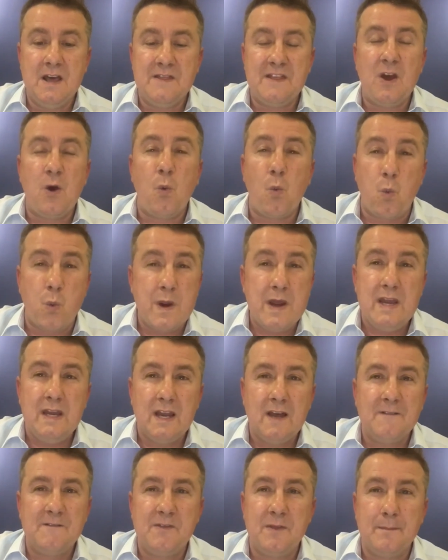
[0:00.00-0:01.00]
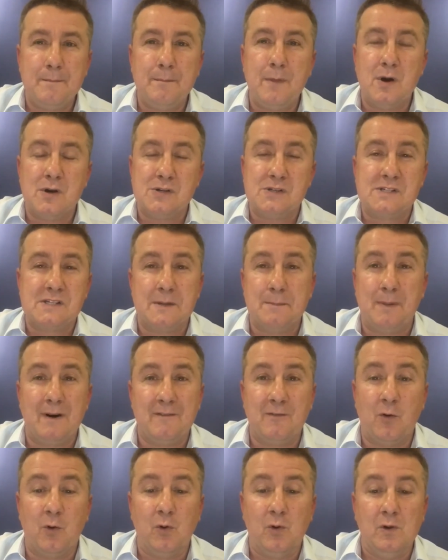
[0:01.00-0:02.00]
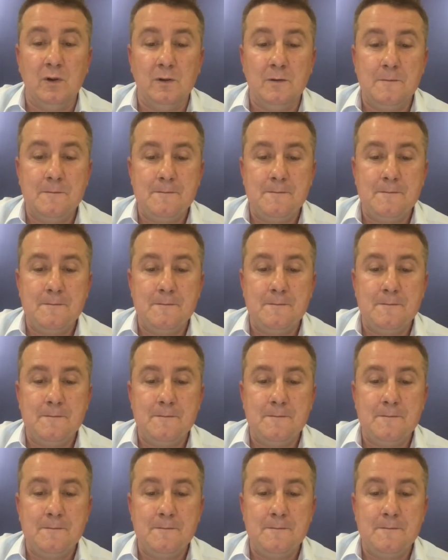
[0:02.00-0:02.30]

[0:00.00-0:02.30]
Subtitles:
that we love the most above all?